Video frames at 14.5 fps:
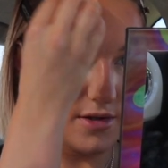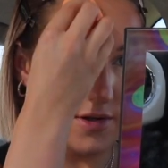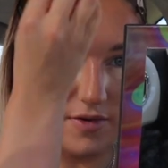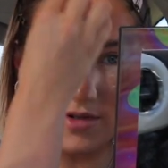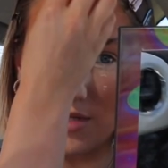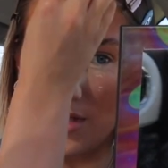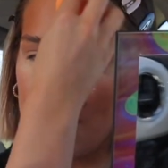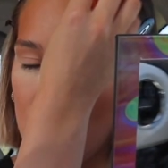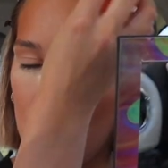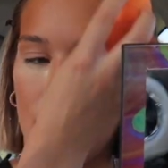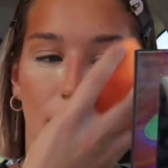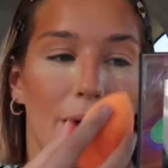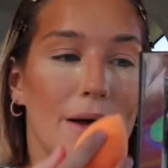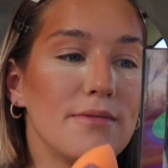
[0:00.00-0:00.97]
So I've got to
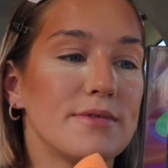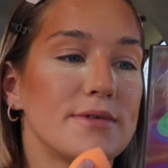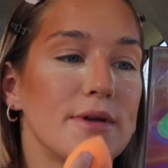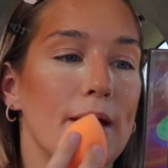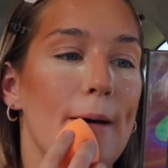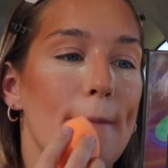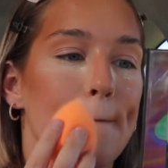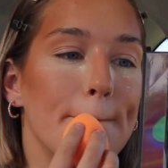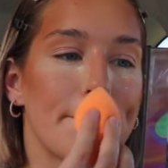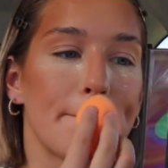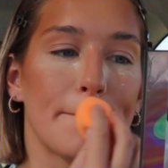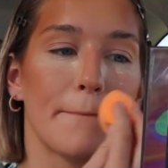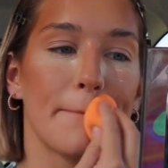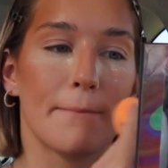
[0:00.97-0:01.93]
like pounce it in.
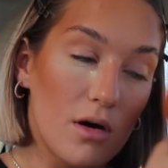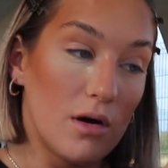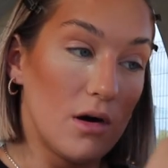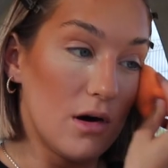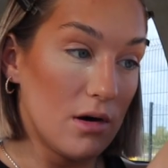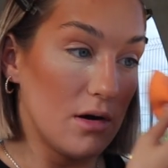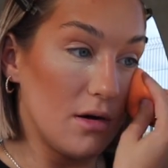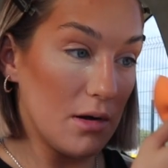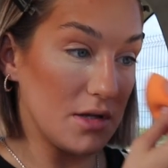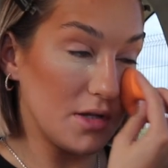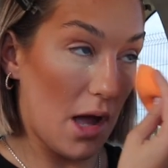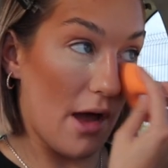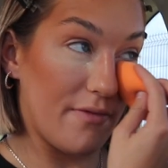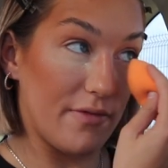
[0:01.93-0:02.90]
Oh,
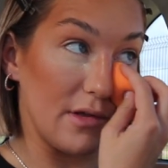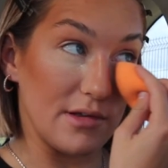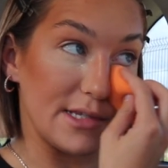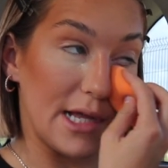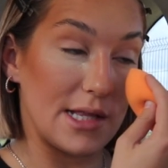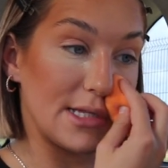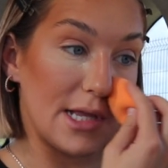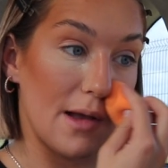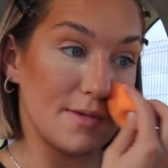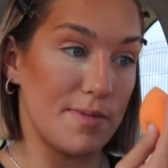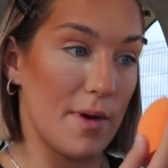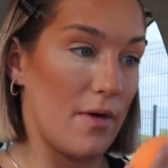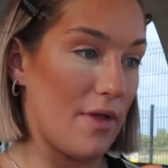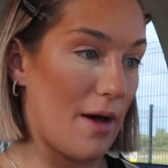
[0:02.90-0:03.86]
I feel 10
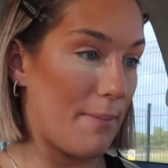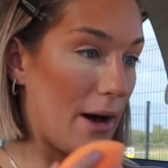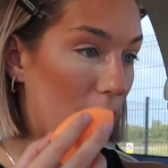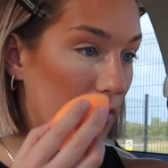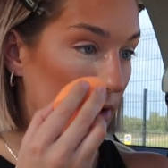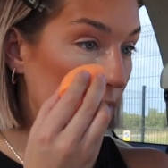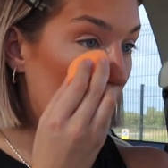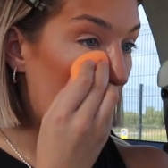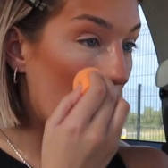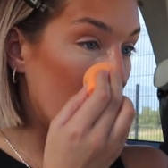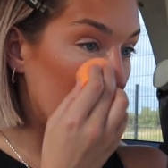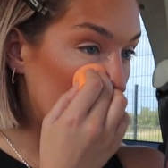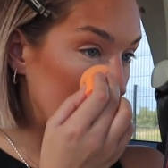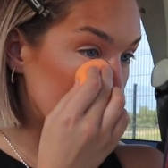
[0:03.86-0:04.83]
times better with that powder on
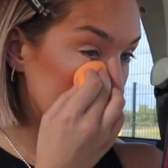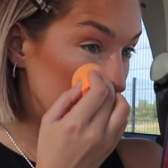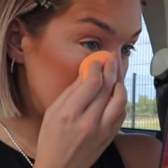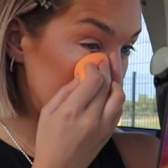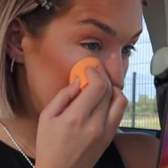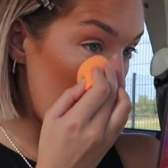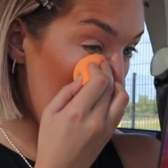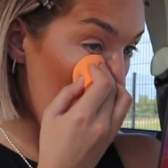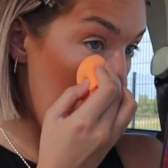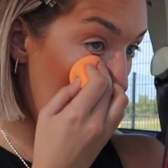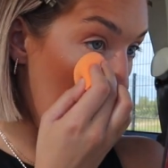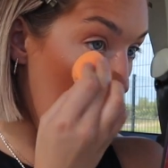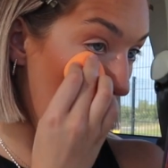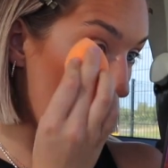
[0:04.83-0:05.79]
now. I feel like it's going to stay.